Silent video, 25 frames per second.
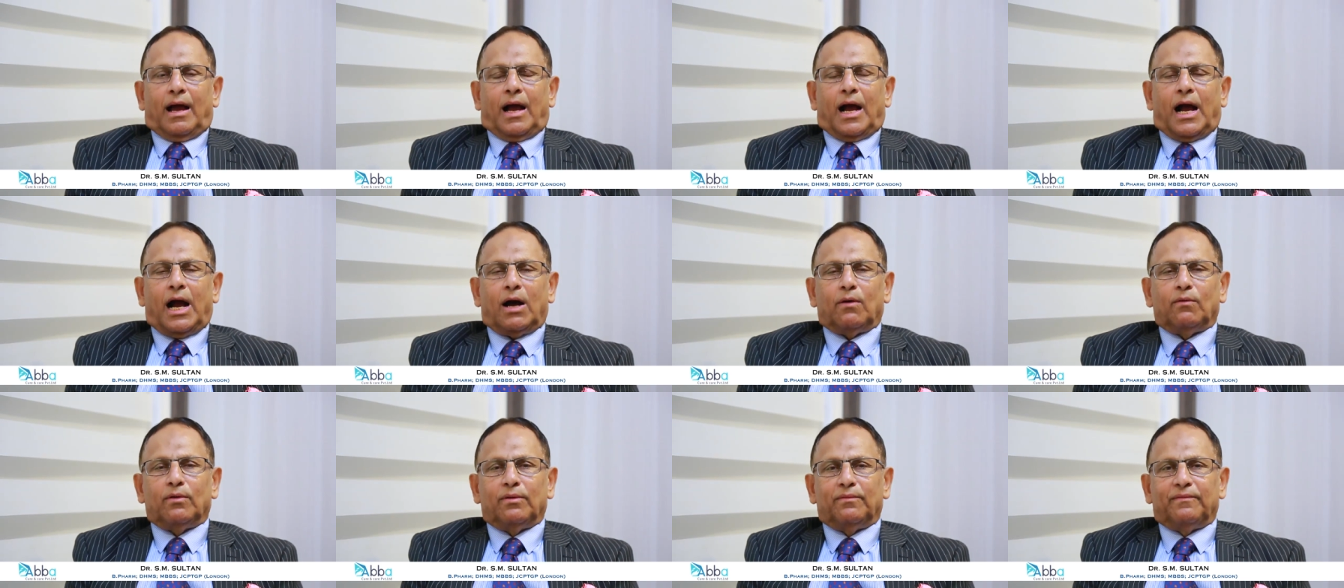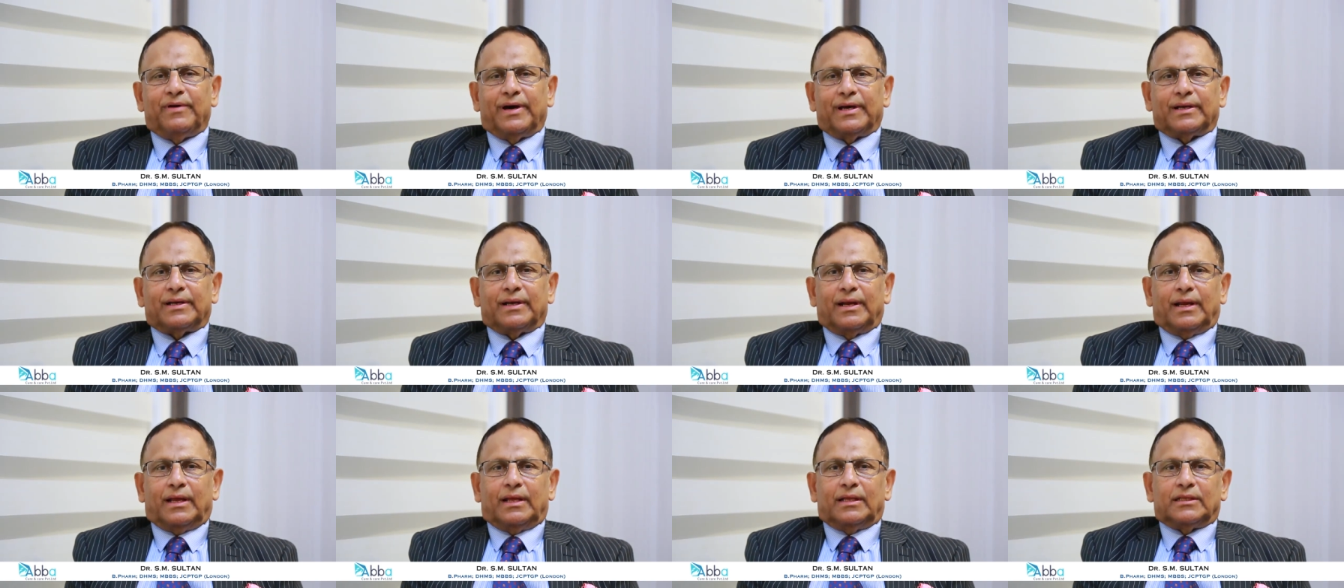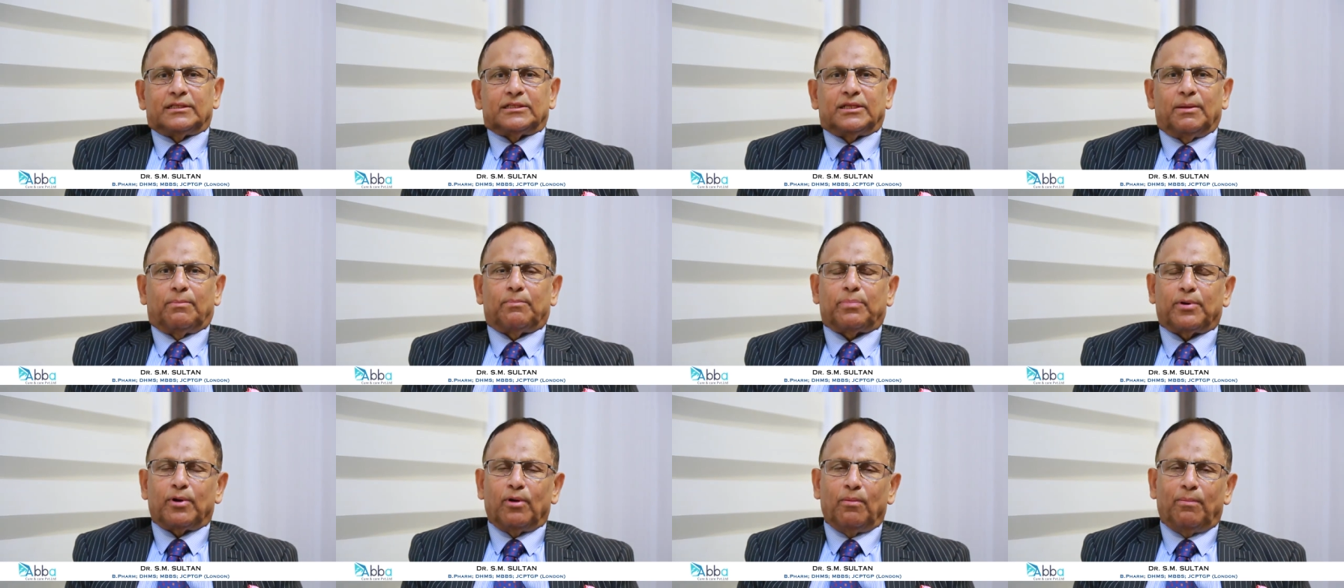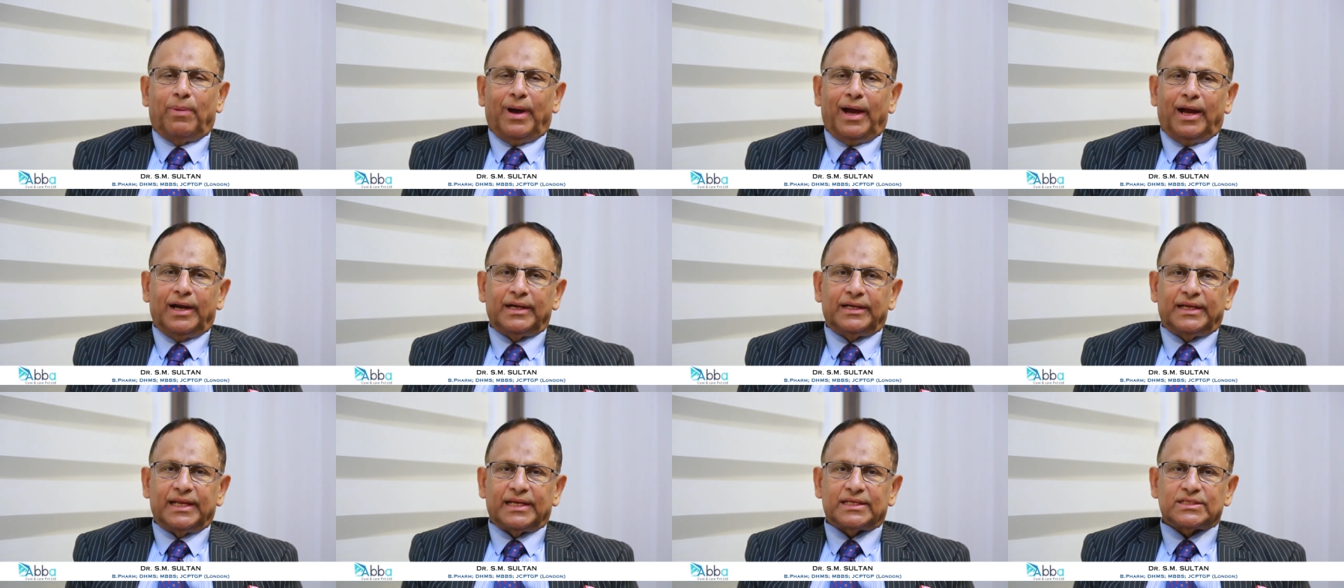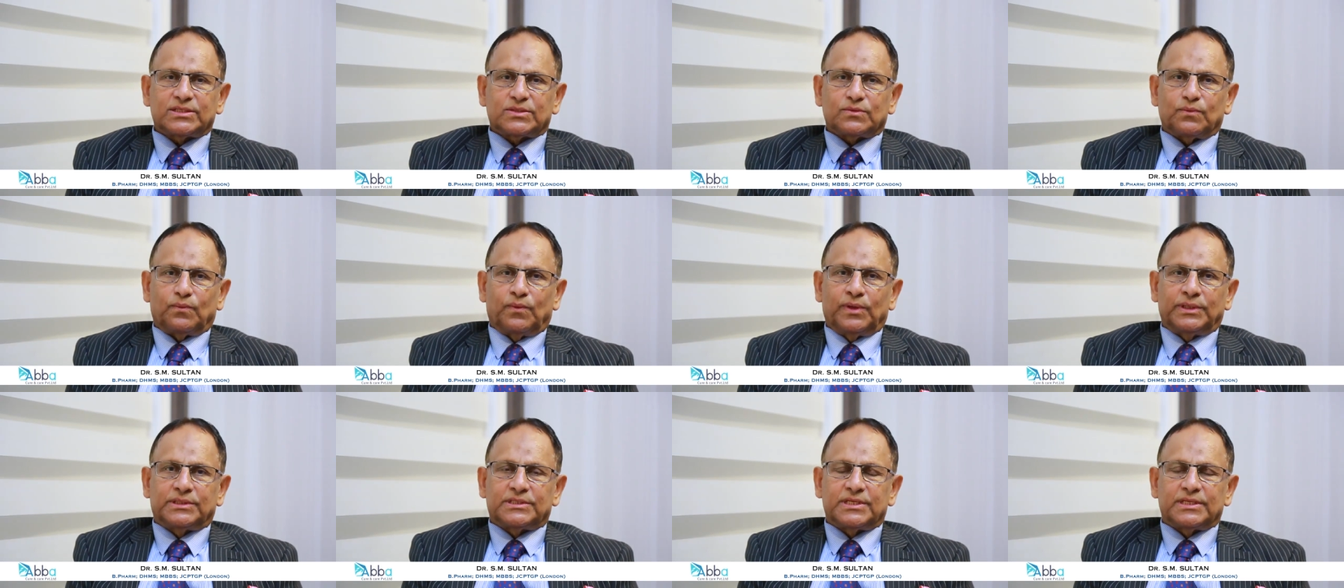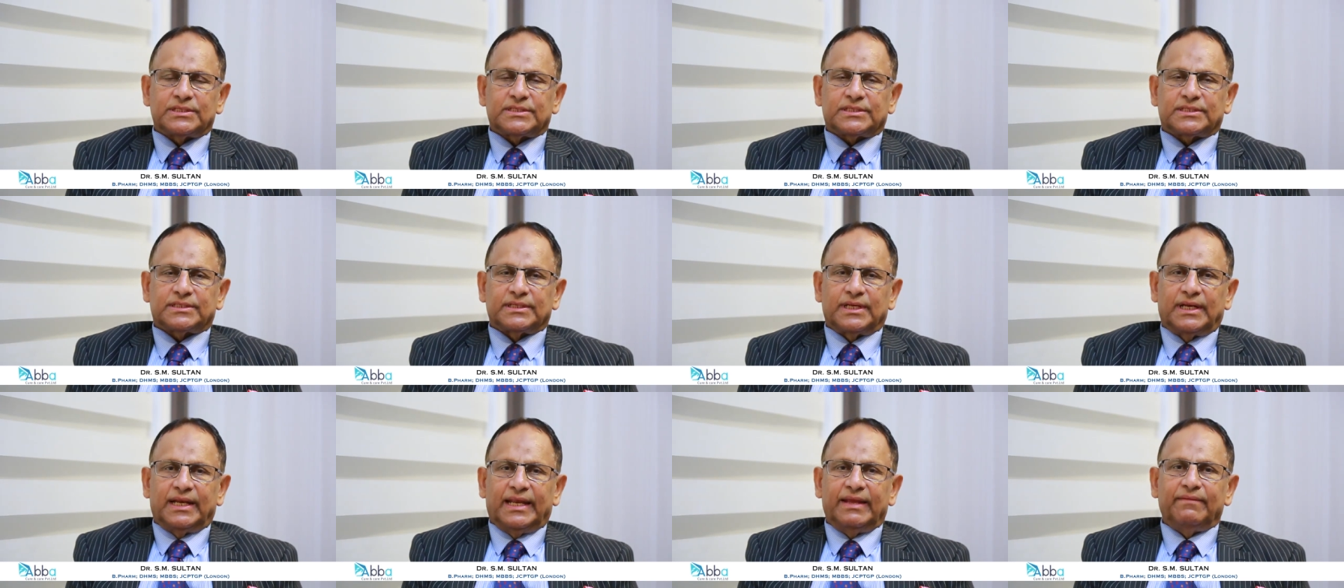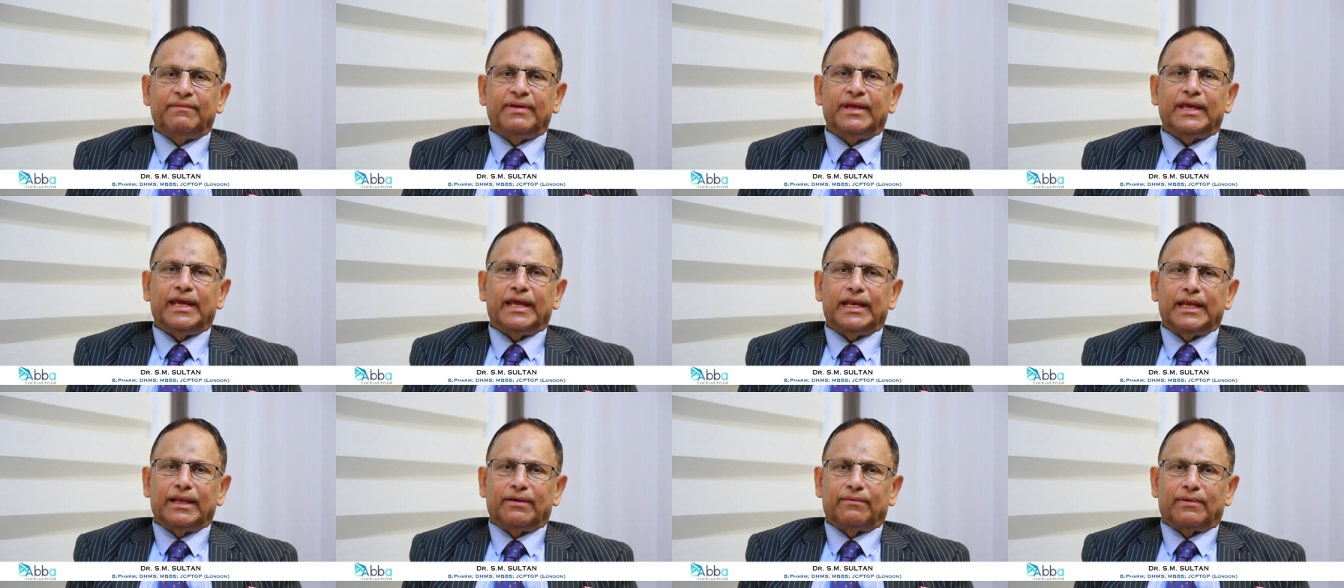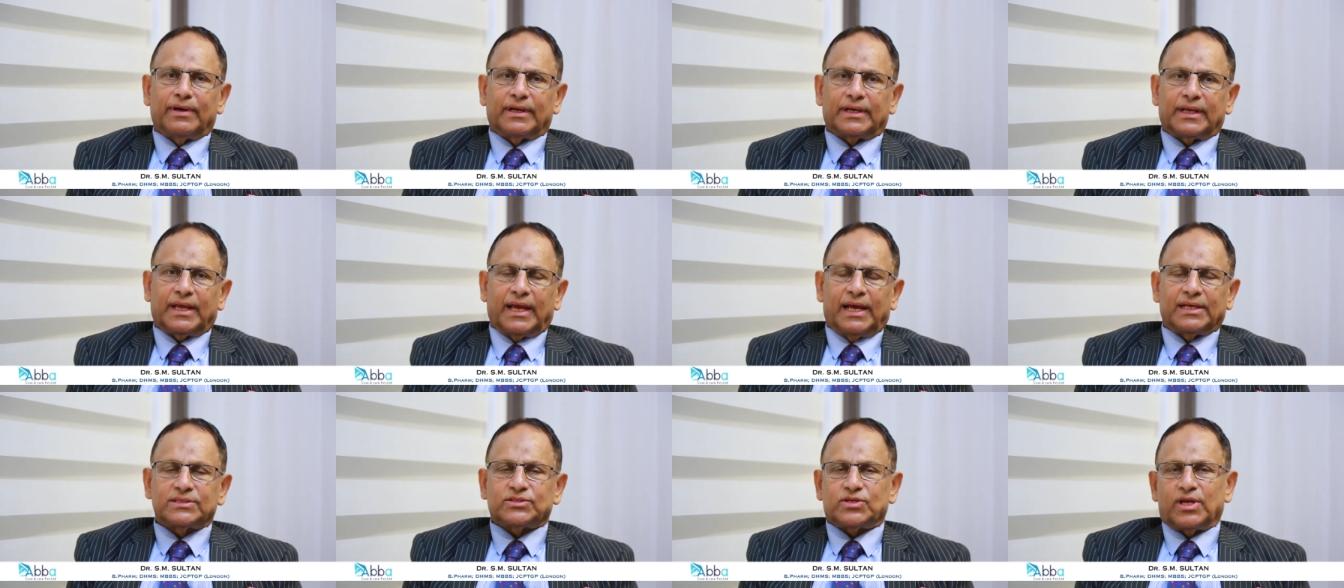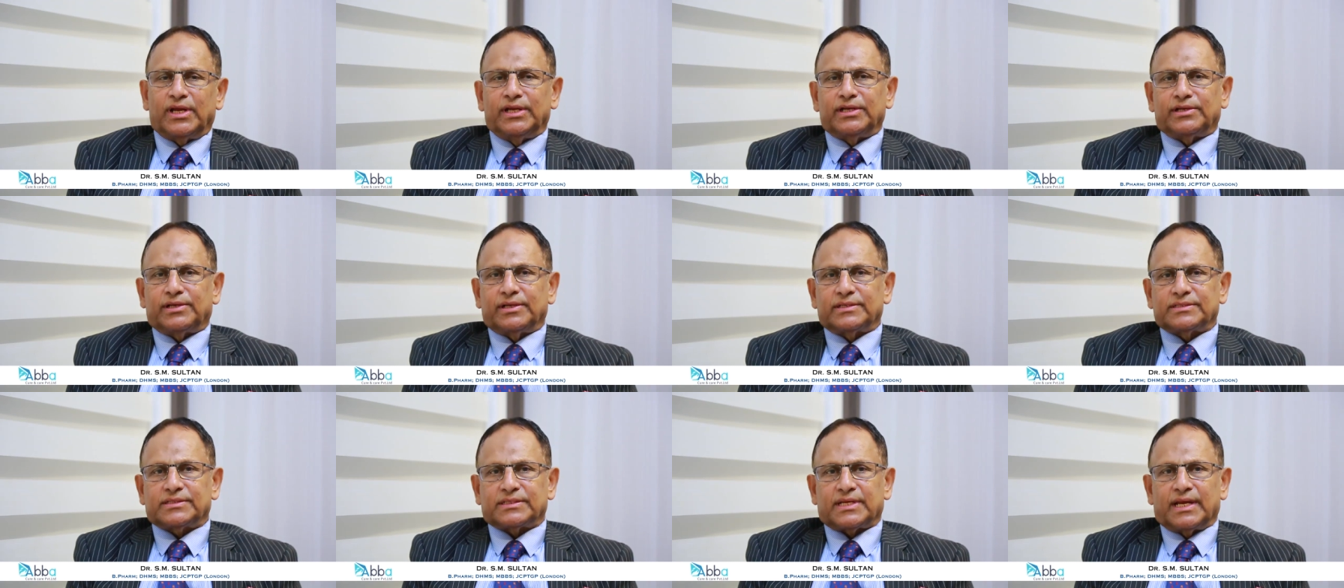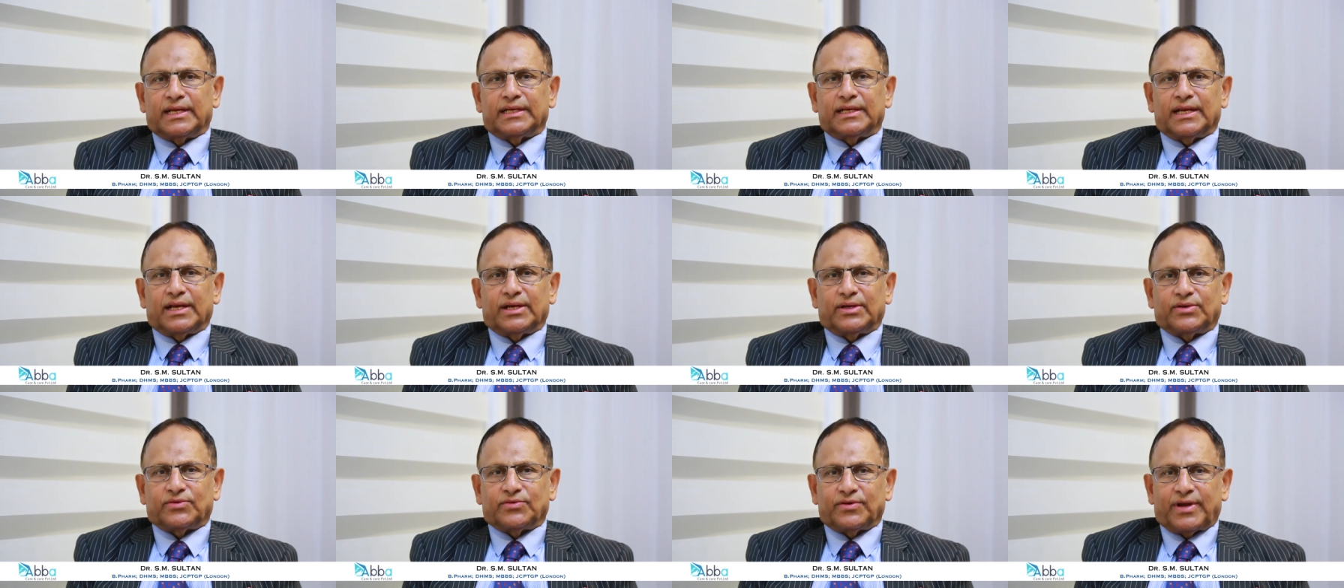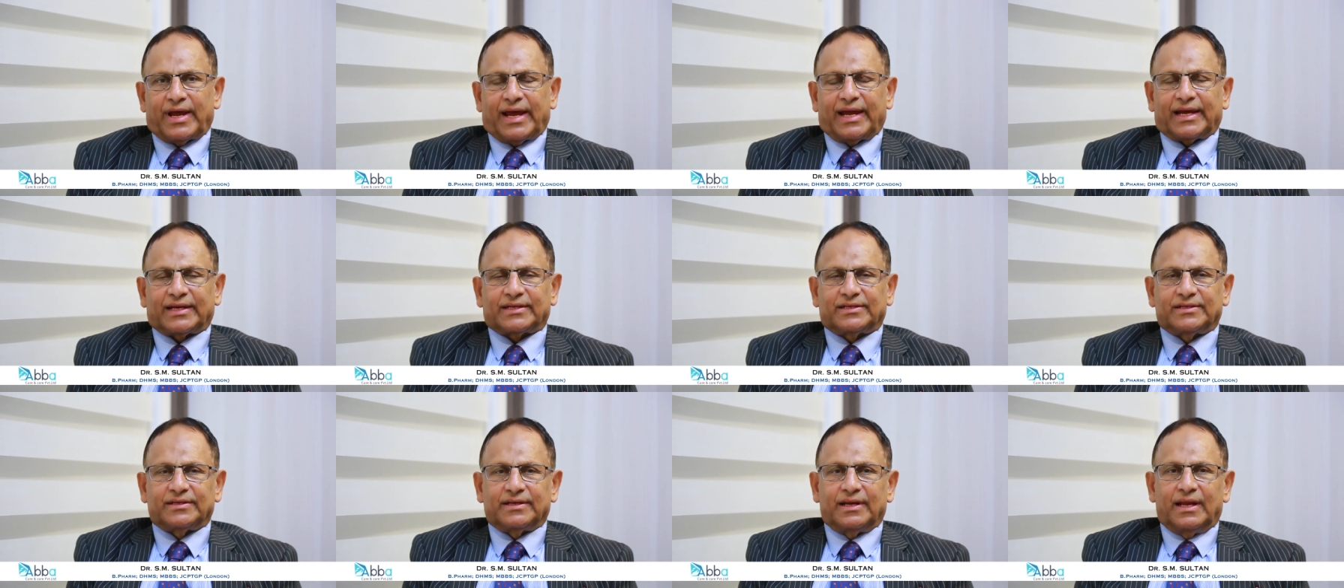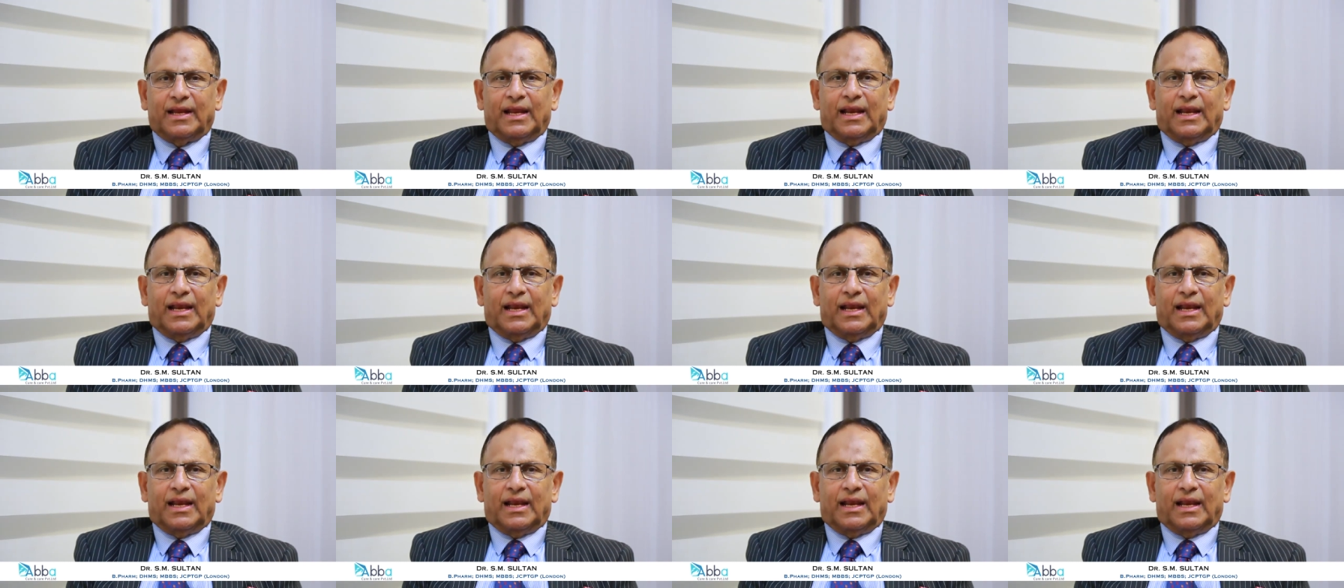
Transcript: However, the probiotics which is living in our gastrointestinal tract,